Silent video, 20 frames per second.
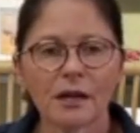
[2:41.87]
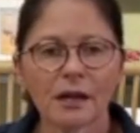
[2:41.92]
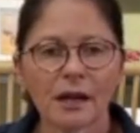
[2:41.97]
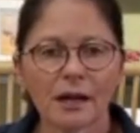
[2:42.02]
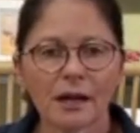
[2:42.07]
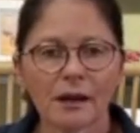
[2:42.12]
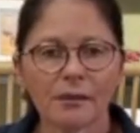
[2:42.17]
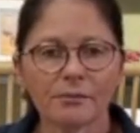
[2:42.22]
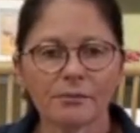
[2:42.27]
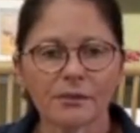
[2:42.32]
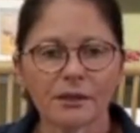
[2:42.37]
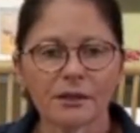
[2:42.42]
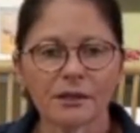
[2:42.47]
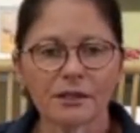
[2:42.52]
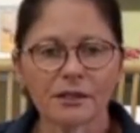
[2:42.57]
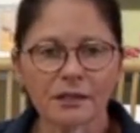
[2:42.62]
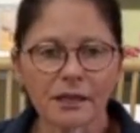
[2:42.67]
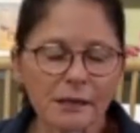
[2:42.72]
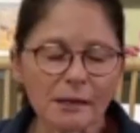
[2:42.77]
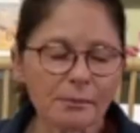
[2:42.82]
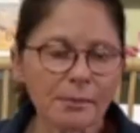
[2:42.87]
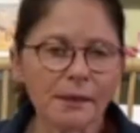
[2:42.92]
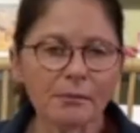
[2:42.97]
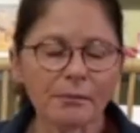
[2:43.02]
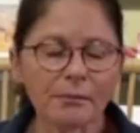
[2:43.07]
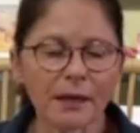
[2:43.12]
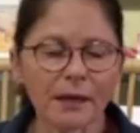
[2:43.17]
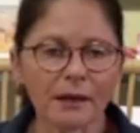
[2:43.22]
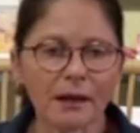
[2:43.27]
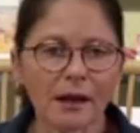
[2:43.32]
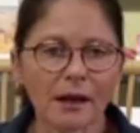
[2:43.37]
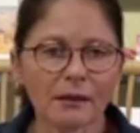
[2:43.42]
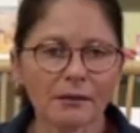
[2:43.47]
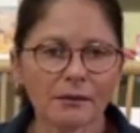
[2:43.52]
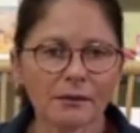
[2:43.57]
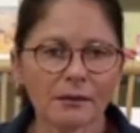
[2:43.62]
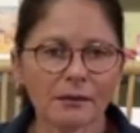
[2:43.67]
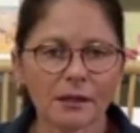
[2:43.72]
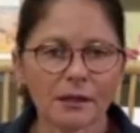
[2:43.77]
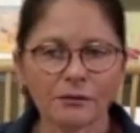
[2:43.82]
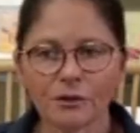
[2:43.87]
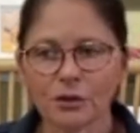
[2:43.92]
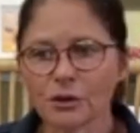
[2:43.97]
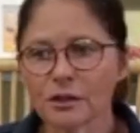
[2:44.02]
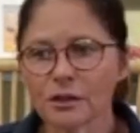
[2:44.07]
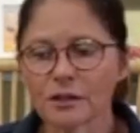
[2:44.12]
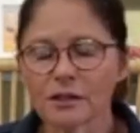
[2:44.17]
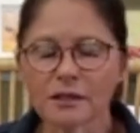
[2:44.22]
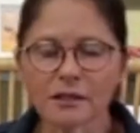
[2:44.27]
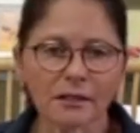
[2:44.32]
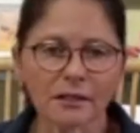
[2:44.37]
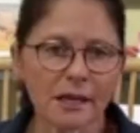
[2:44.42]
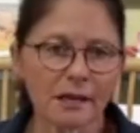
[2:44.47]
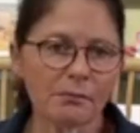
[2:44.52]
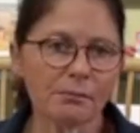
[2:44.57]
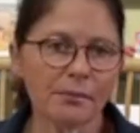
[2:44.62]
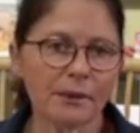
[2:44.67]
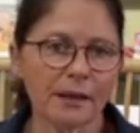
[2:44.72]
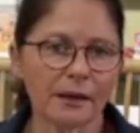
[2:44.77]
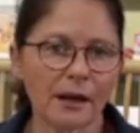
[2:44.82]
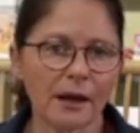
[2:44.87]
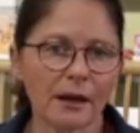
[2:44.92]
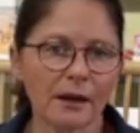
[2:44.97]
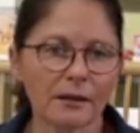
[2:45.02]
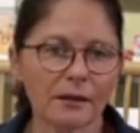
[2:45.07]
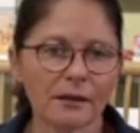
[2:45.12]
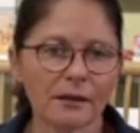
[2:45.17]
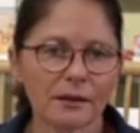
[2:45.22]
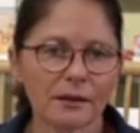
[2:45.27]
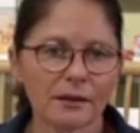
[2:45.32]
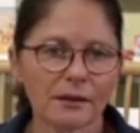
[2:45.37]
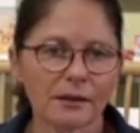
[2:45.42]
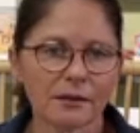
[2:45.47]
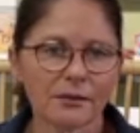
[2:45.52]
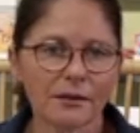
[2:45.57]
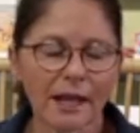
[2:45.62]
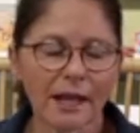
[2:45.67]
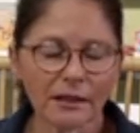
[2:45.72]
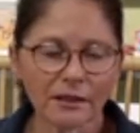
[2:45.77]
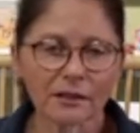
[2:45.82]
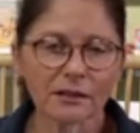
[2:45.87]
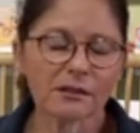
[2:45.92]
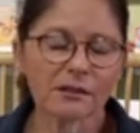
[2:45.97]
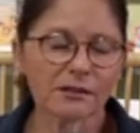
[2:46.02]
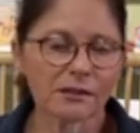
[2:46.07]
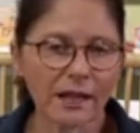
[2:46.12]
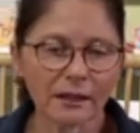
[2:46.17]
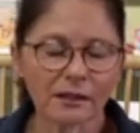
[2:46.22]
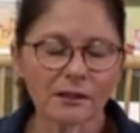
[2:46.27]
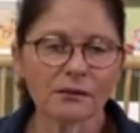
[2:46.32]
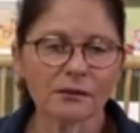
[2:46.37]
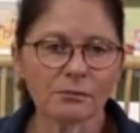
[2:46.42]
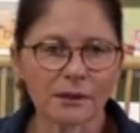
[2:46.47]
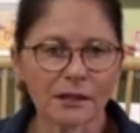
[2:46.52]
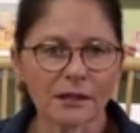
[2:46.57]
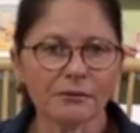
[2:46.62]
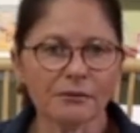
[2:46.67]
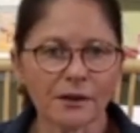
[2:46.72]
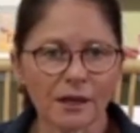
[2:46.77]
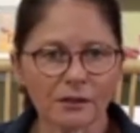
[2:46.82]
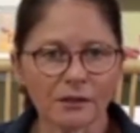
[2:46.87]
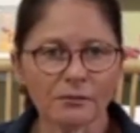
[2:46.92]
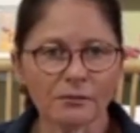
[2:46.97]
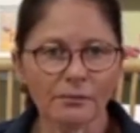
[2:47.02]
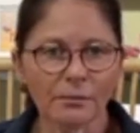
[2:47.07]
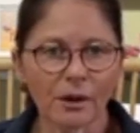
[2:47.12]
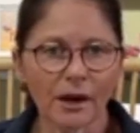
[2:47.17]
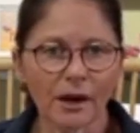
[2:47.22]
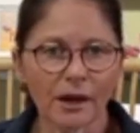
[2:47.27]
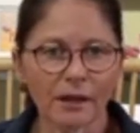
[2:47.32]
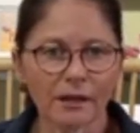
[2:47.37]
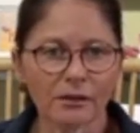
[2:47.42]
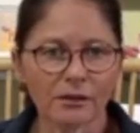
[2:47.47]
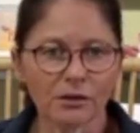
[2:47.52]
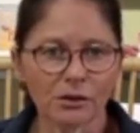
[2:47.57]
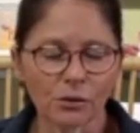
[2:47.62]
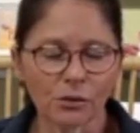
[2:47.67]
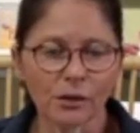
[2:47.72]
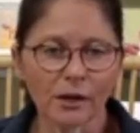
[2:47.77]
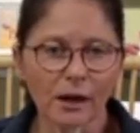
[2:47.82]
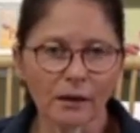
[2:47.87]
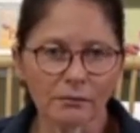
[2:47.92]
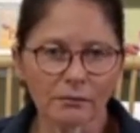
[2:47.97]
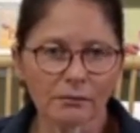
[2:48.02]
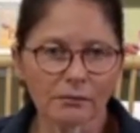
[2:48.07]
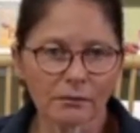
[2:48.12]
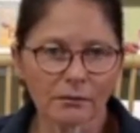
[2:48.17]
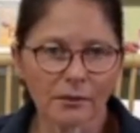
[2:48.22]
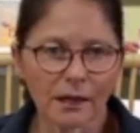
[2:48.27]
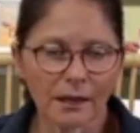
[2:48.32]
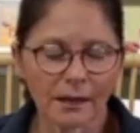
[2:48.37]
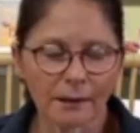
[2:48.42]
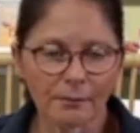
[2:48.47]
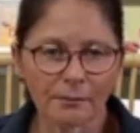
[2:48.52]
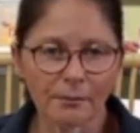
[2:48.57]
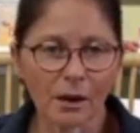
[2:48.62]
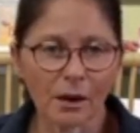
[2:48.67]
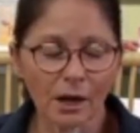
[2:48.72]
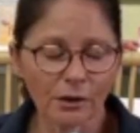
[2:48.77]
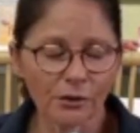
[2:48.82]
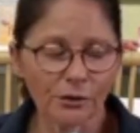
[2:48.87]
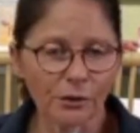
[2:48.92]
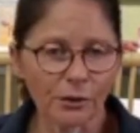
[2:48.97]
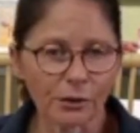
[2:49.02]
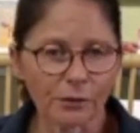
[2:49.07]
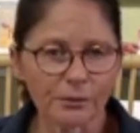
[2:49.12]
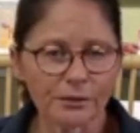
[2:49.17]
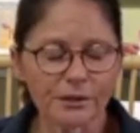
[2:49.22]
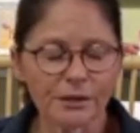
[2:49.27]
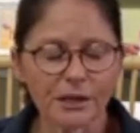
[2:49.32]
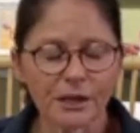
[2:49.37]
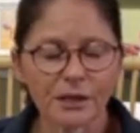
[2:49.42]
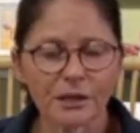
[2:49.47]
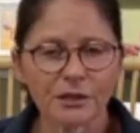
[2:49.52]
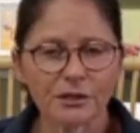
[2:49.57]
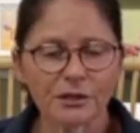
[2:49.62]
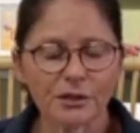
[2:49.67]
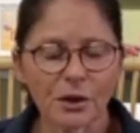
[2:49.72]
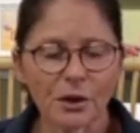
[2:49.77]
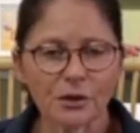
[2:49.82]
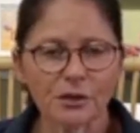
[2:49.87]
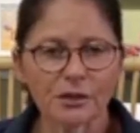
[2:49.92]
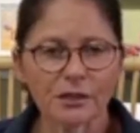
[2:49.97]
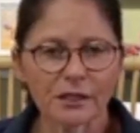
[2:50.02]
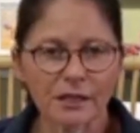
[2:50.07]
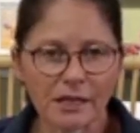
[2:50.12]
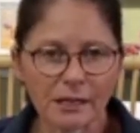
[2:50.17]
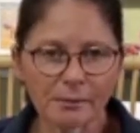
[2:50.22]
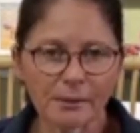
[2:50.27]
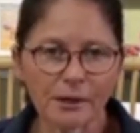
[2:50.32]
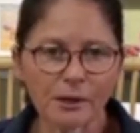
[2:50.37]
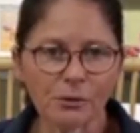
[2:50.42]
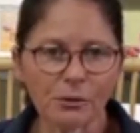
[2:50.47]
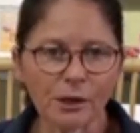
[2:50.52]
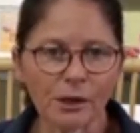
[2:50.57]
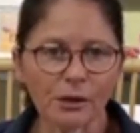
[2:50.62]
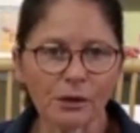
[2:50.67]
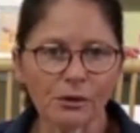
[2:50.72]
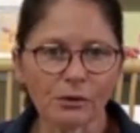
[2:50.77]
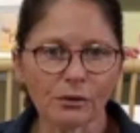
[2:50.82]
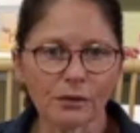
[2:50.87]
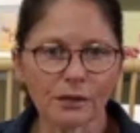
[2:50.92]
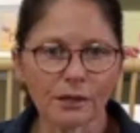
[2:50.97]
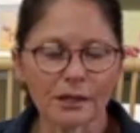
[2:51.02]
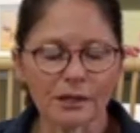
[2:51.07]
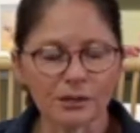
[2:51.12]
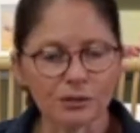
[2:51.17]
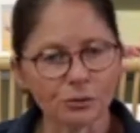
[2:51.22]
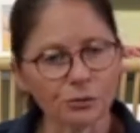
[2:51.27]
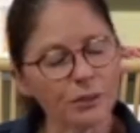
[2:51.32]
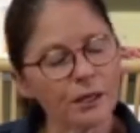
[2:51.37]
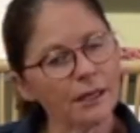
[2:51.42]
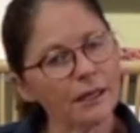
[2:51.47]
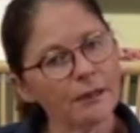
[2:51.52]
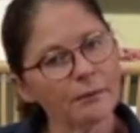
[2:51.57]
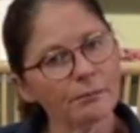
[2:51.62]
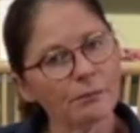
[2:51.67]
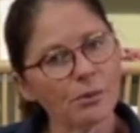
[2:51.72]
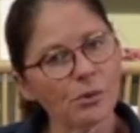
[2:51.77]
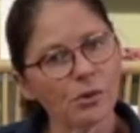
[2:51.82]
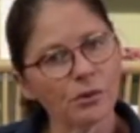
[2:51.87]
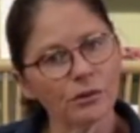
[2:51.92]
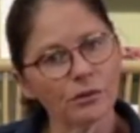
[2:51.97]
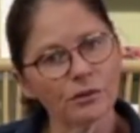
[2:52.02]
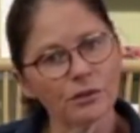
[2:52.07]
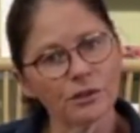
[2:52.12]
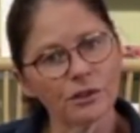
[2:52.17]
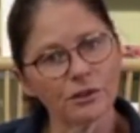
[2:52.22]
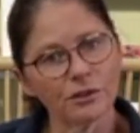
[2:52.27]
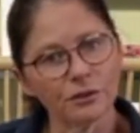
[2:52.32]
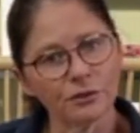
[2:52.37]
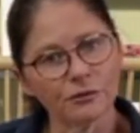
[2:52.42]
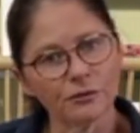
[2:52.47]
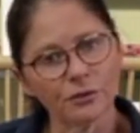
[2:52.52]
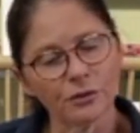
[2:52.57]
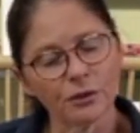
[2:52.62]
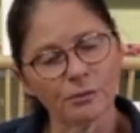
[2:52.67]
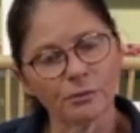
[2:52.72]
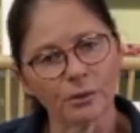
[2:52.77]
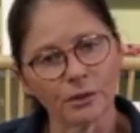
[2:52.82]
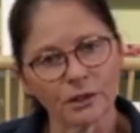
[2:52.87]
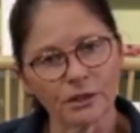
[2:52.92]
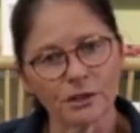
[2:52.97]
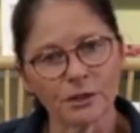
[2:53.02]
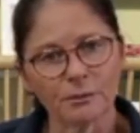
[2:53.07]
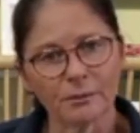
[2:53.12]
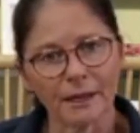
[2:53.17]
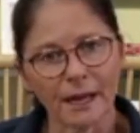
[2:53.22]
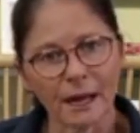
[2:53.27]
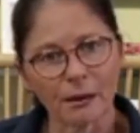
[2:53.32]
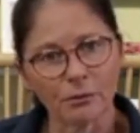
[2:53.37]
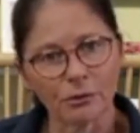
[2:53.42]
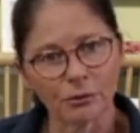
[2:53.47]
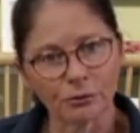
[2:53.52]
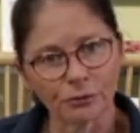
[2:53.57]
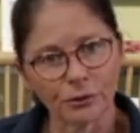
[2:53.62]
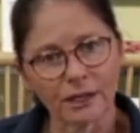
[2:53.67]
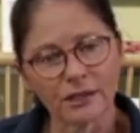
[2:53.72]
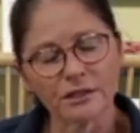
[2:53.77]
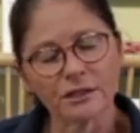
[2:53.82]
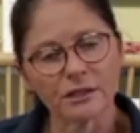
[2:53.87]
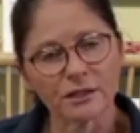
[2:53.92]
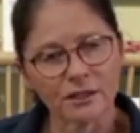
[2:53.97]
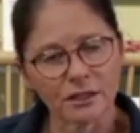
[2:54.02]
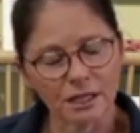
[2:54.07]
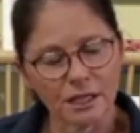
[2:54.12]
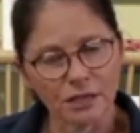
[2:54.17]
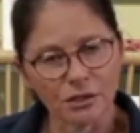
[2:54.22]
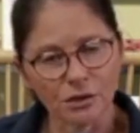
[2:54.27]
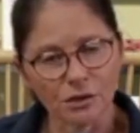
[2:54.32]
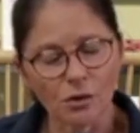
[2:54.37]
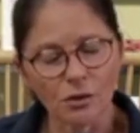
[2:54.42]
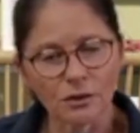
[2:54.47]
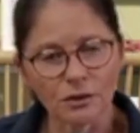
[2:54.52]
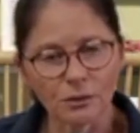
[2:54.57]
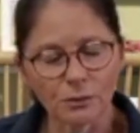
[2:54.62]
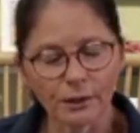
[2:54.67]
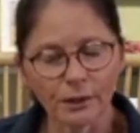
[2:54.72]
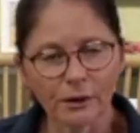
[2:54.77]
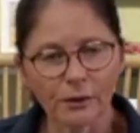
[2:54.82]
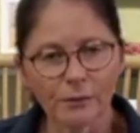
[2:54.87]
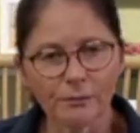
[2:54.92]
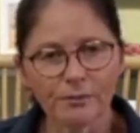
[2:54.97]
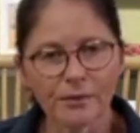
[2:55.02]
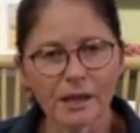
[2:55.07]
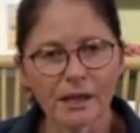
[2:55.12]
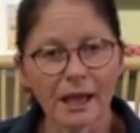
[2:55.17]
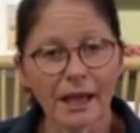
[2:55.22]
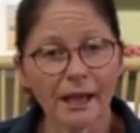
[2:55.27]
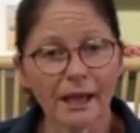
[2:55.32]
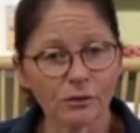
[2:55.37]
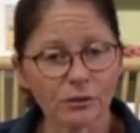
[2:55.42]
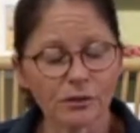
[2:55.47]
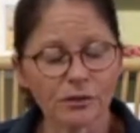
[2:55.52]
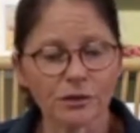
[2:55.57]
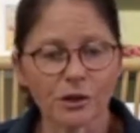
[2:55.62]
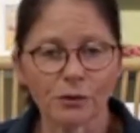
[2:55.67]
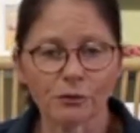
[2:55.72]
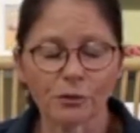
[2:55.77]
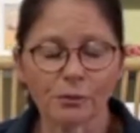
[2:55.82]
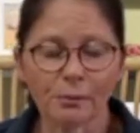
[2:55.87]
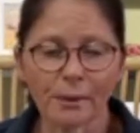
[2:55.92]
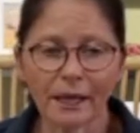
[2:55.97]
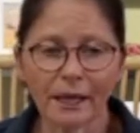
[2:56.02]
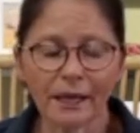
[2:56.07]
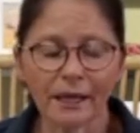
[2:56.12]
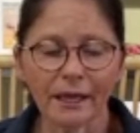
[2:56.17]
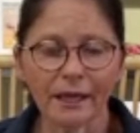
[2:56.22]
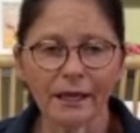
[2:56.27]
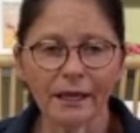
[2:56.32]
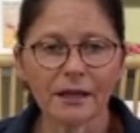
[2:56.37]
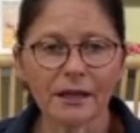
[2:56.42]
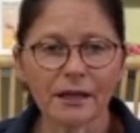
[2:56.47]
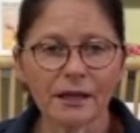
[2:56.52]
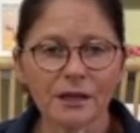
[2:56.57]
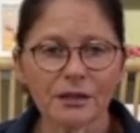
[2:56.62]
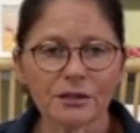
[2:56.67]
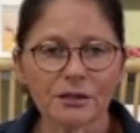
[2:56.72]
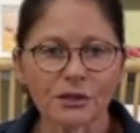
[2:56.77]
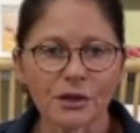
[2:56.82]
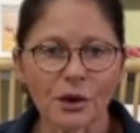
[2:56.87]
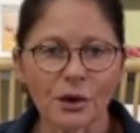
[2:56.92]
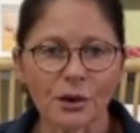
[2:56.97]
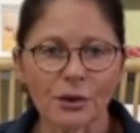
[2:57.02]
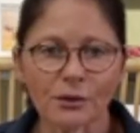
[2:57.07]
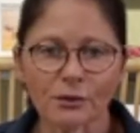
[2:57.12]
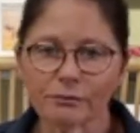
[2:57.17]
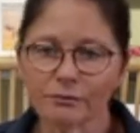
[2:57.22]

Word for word: Um, sleeping better, if you can sleep better, that's that can be affected by your gut um, microbes. So sleeping well is really important to, for the body to be able to rest and detox well and also repair. So